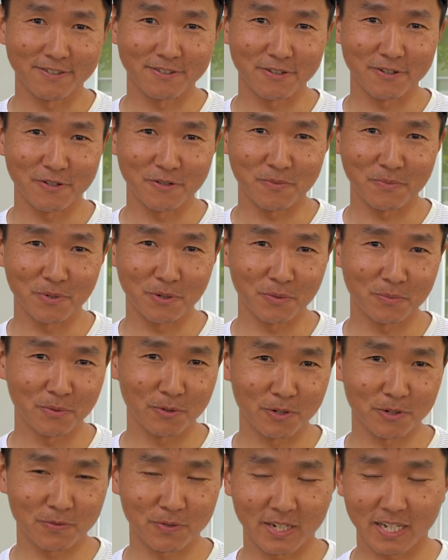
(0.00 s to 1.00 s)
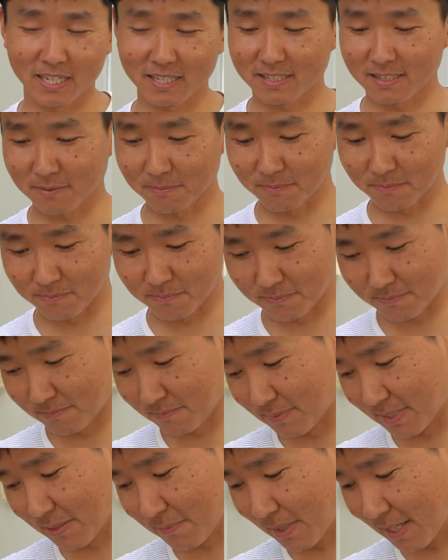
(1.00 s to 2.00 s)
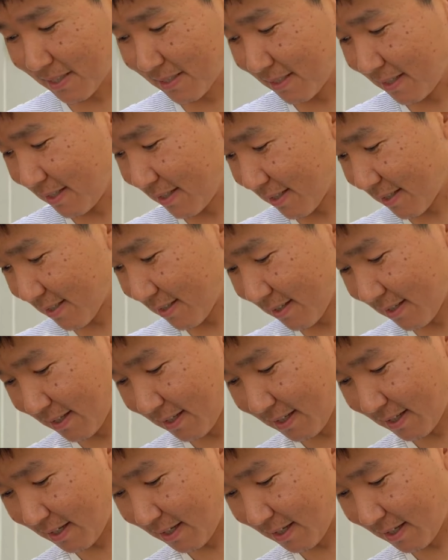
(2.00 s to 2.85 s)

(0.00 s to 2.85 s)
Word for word: So both boards we got some pretty bad dings.